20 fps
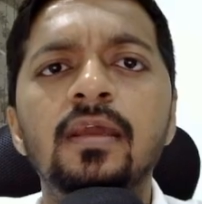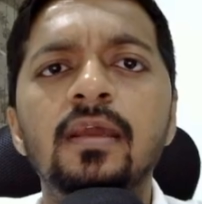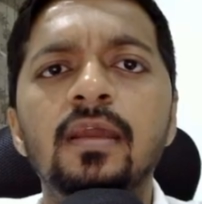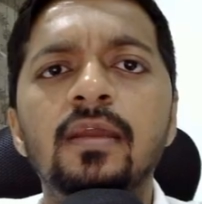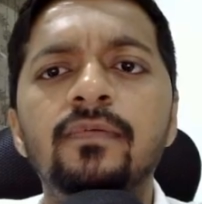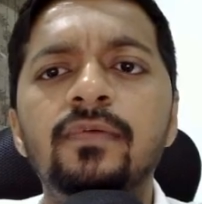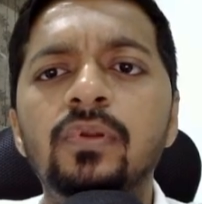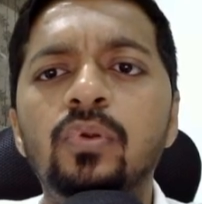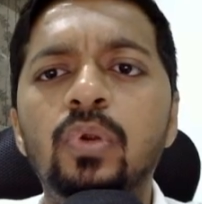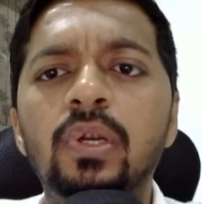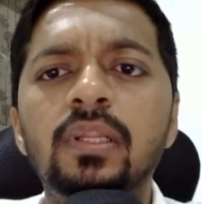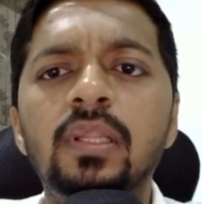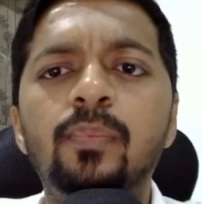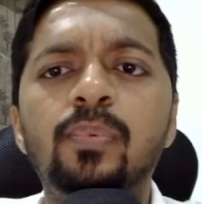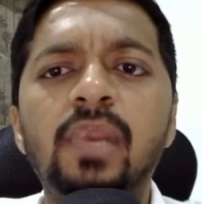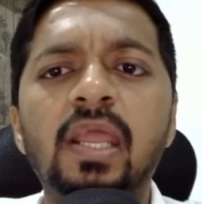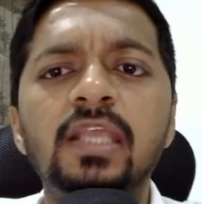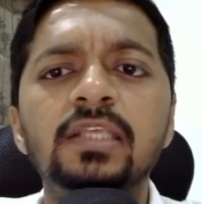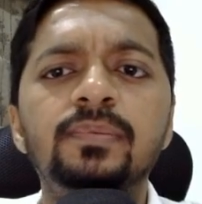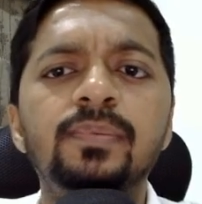If you look at the
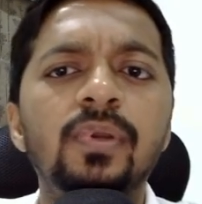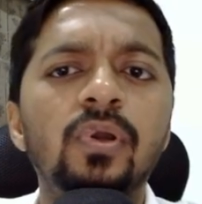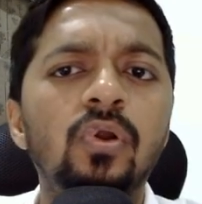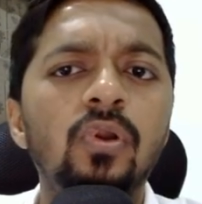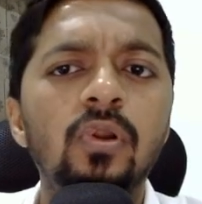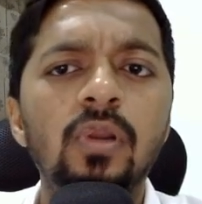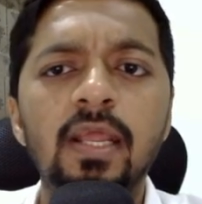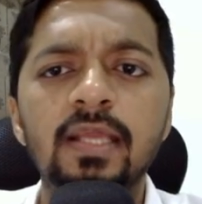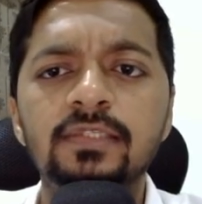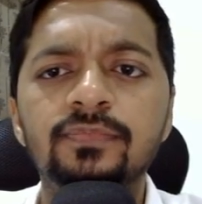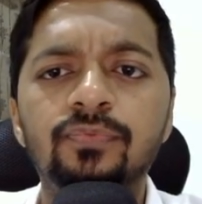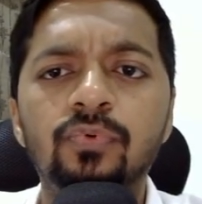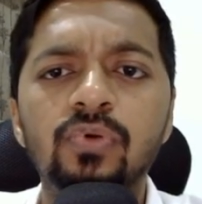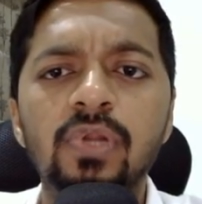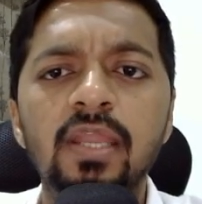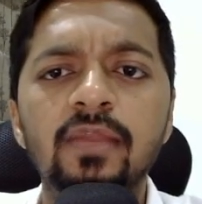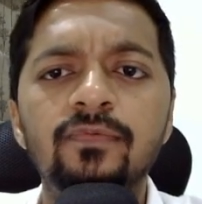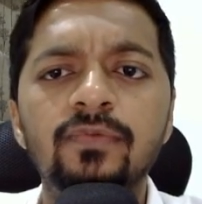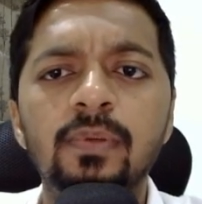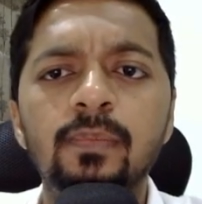price behavior on H4
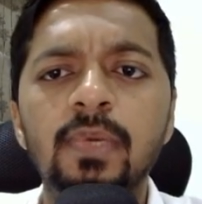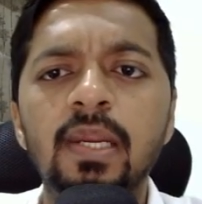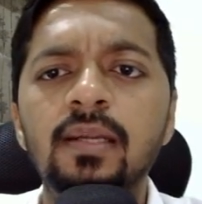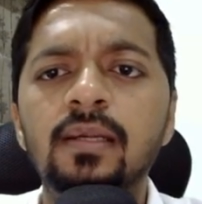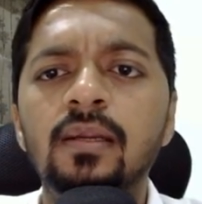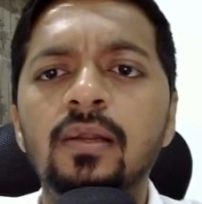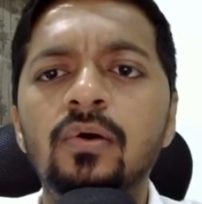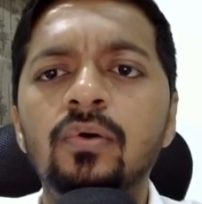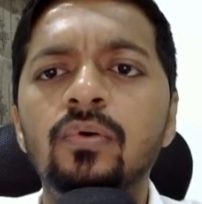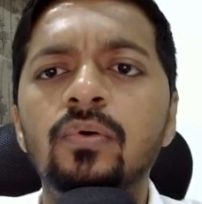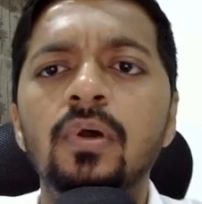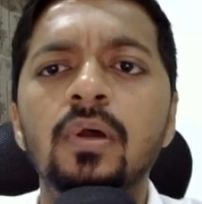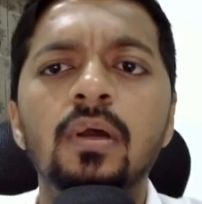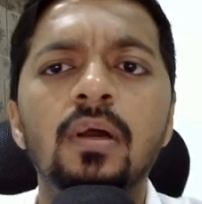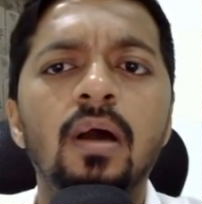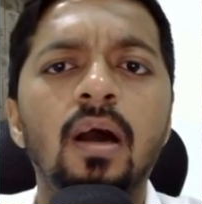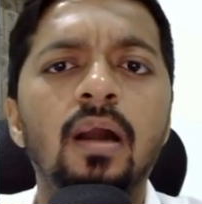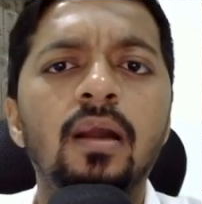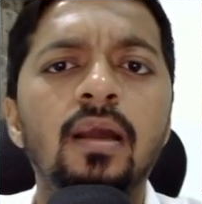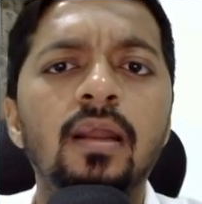time frame right now,
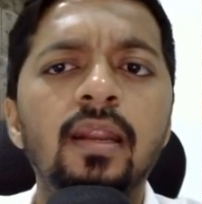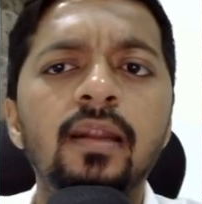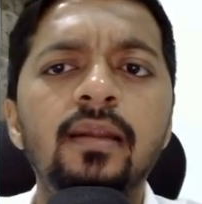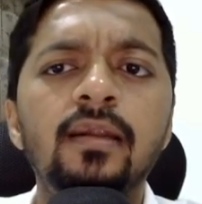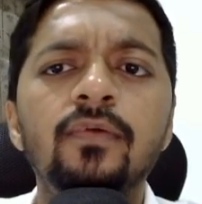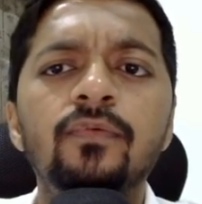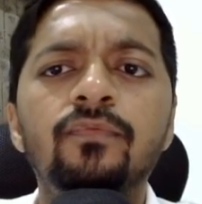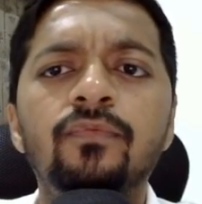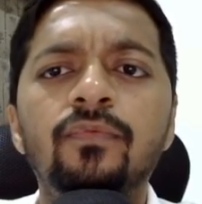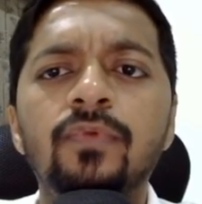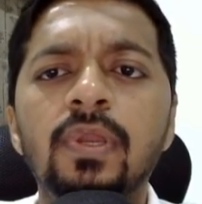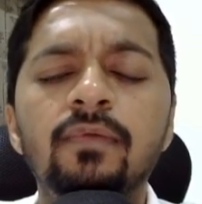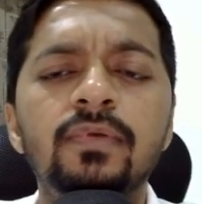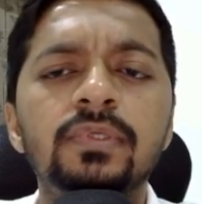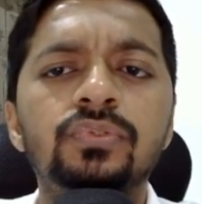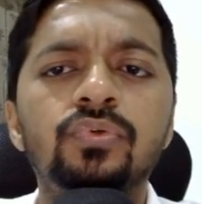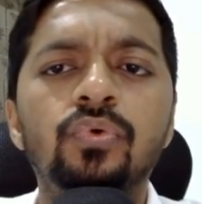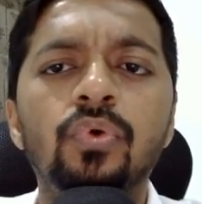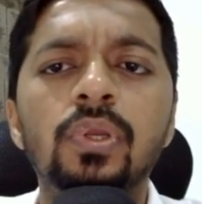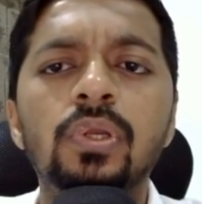a corrective wave
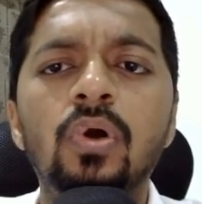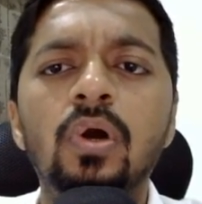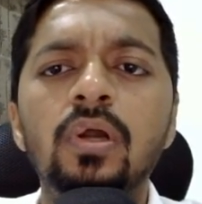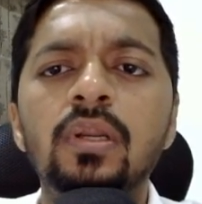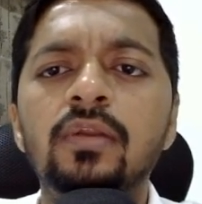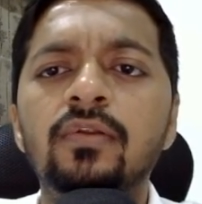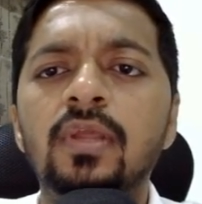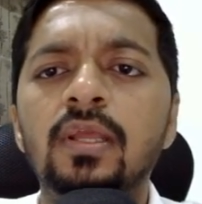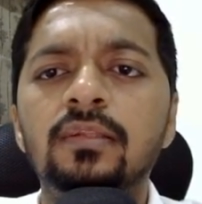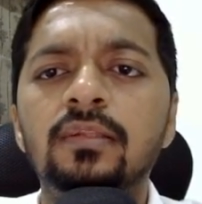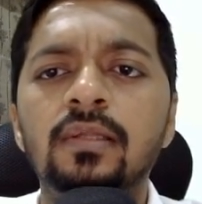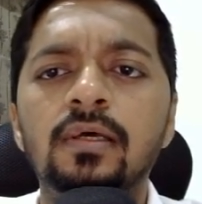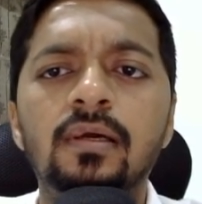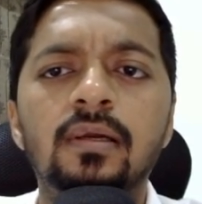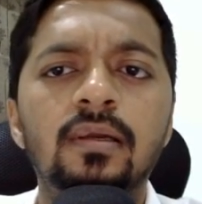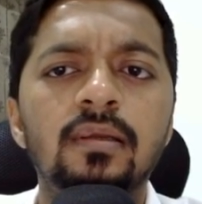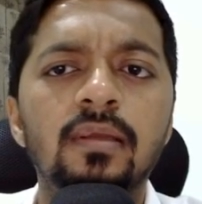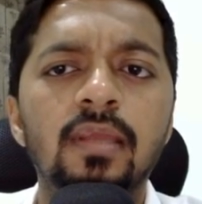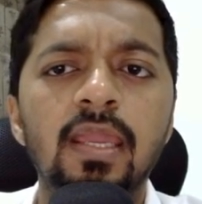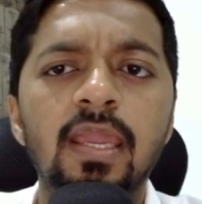is going on, the
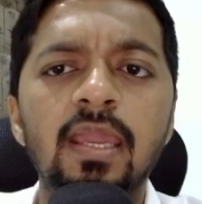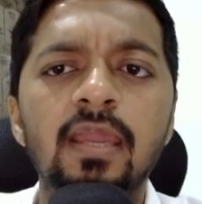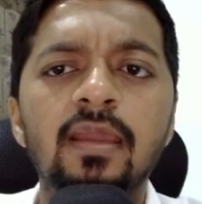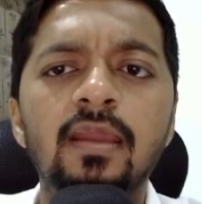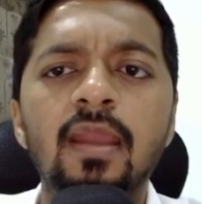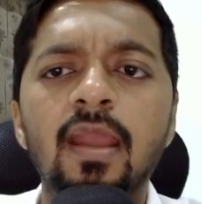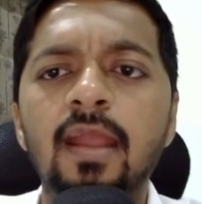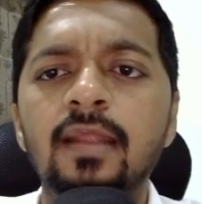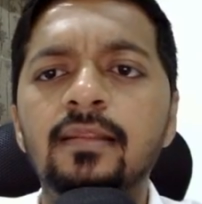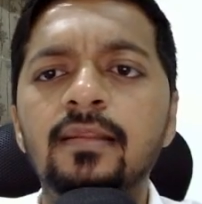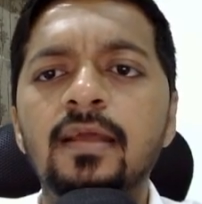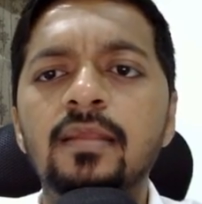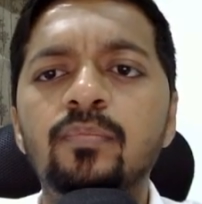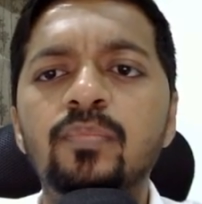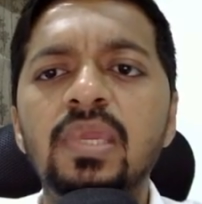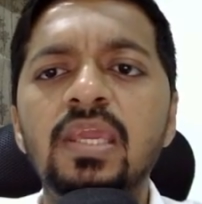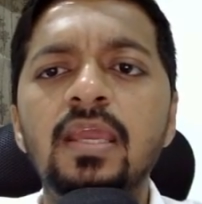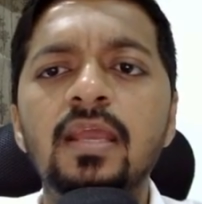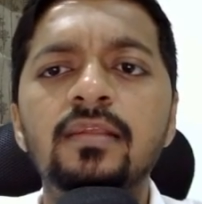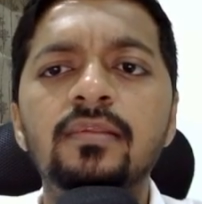A and then
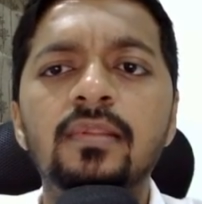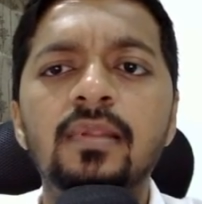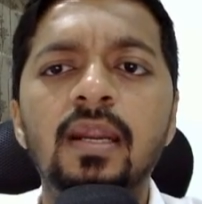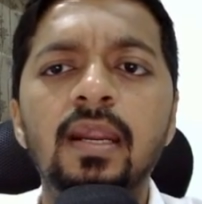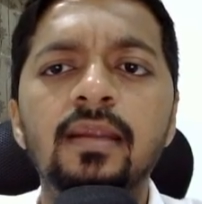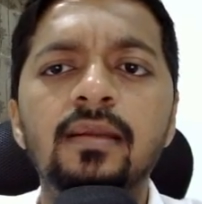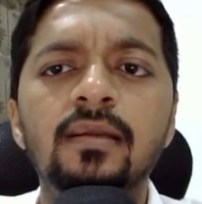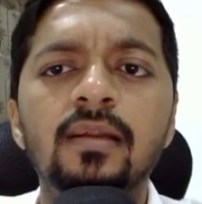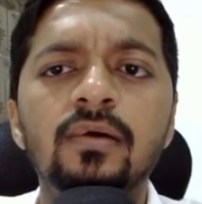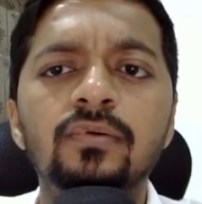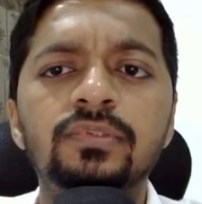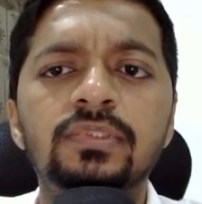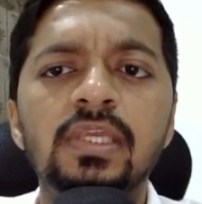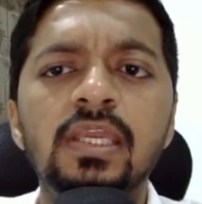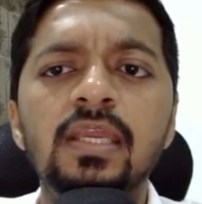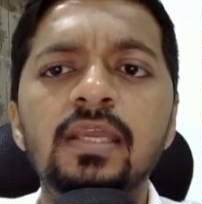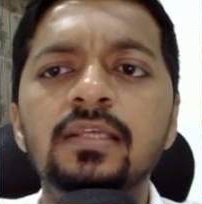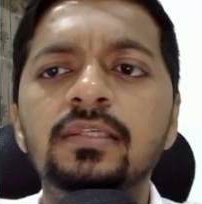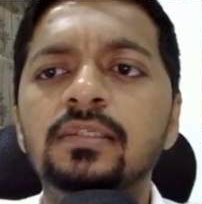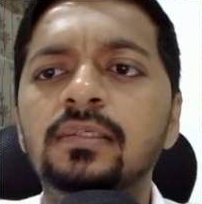B, and right now
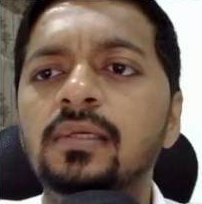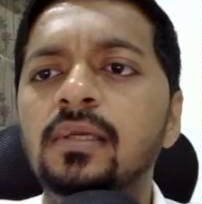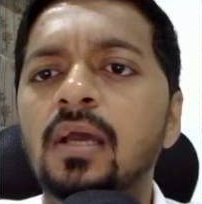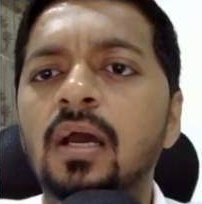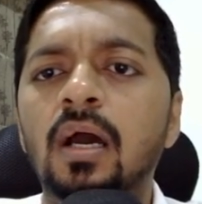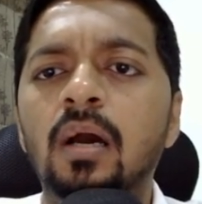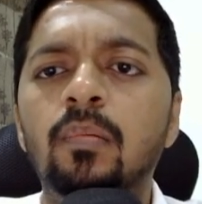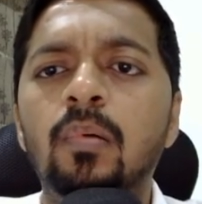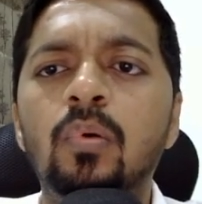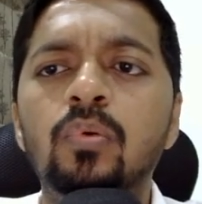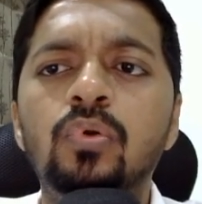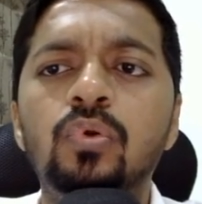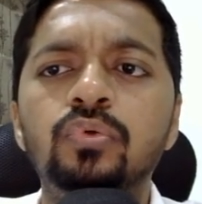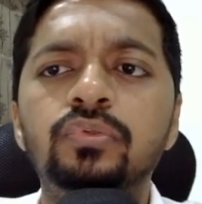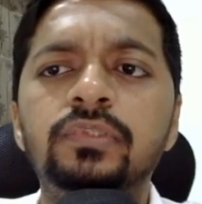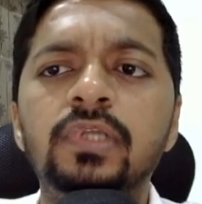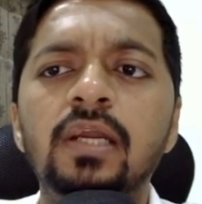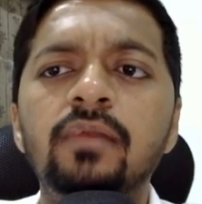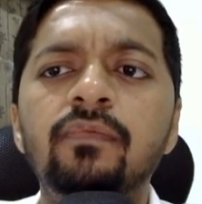C is about to start.